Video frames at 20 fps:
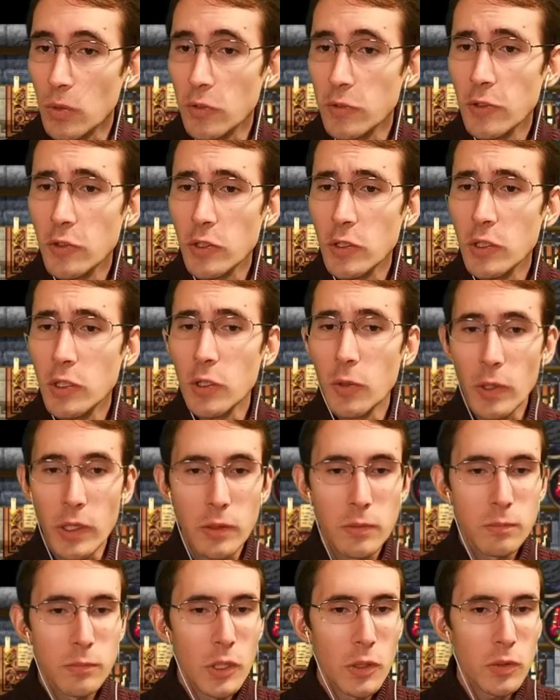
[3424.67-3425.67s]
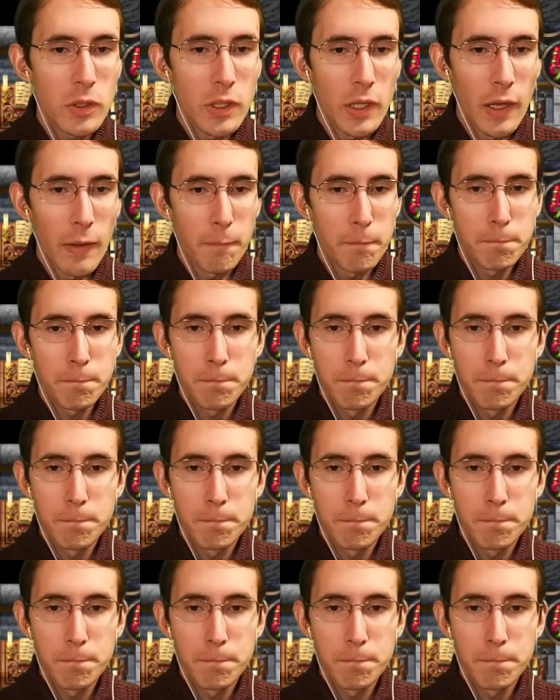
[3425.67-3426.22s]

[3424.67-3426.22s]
you're such a good unit. Okay.